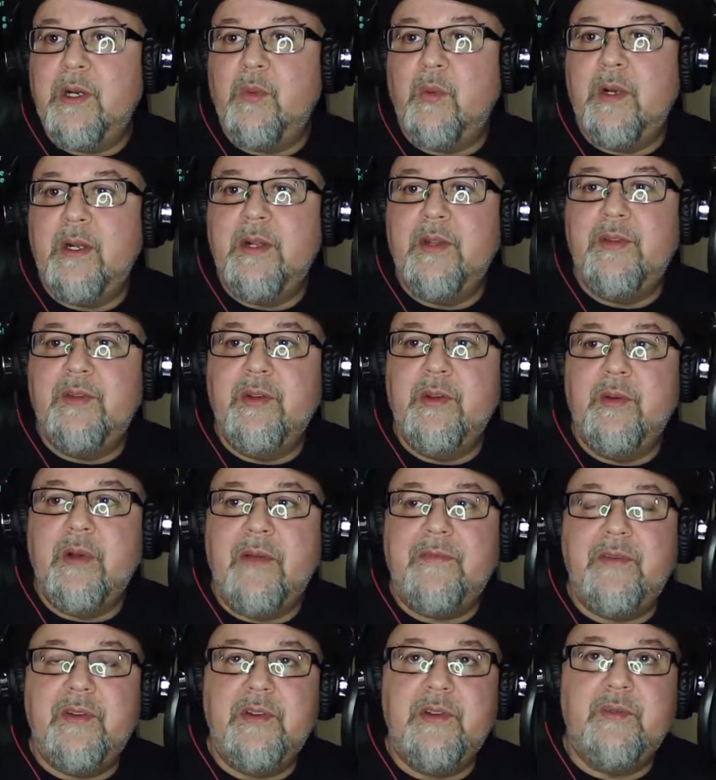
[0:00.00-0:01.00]
to want to do
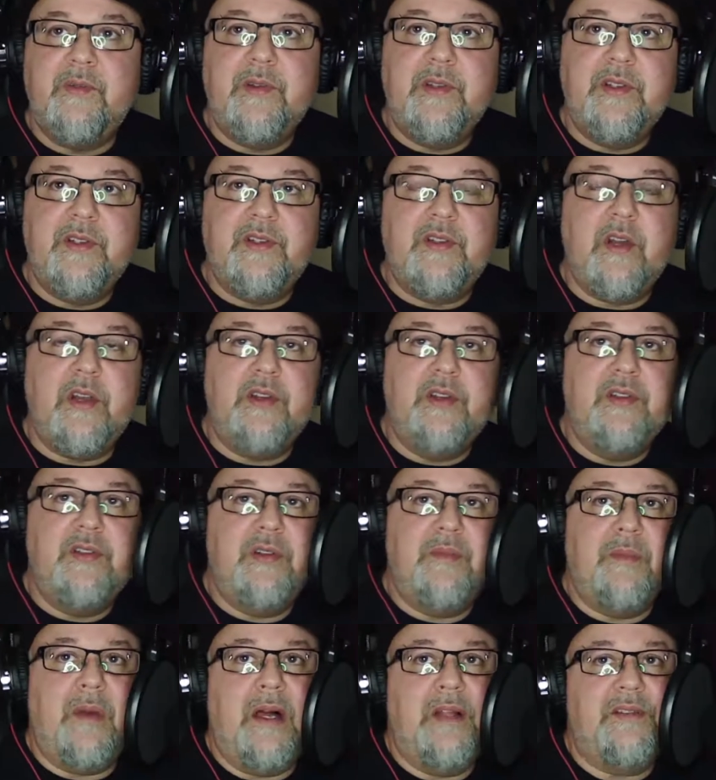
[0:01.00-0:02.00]
when you start
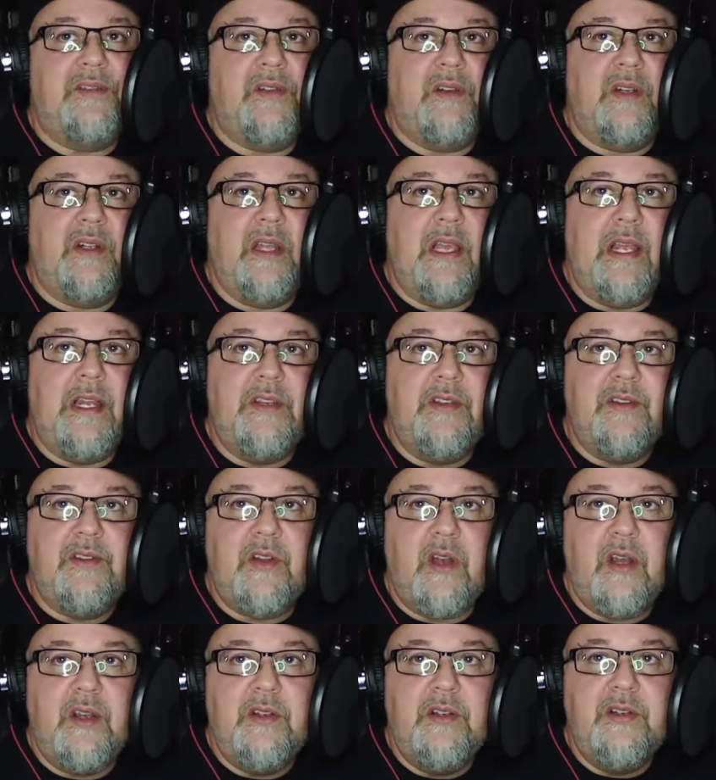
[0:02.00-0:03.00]
using monster clay and you
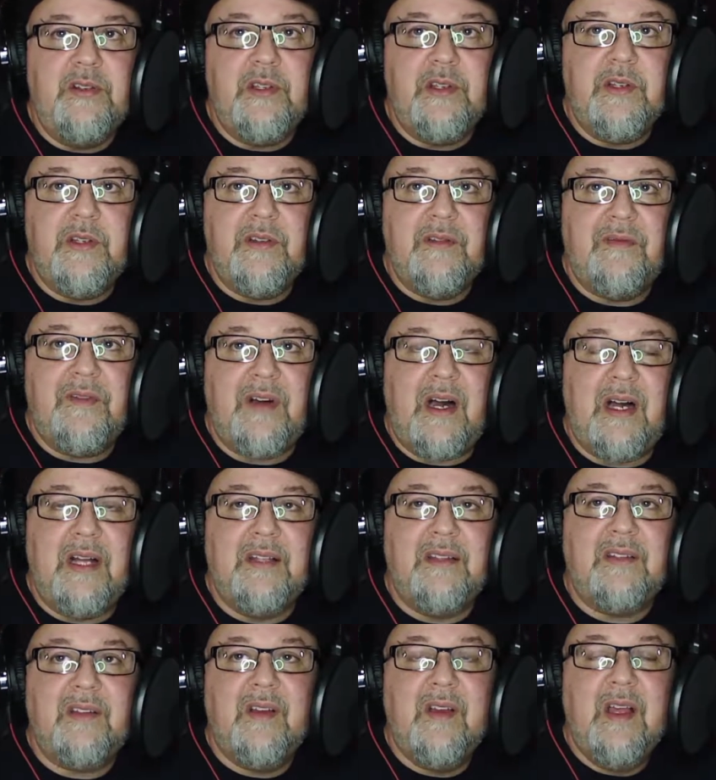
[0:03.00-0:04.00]
start using
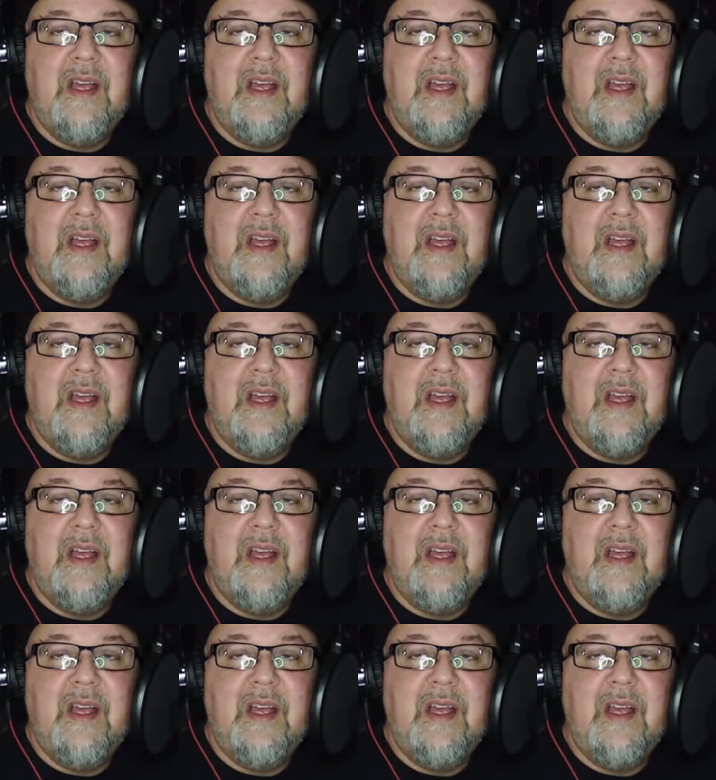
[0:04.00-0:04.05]
Chavant,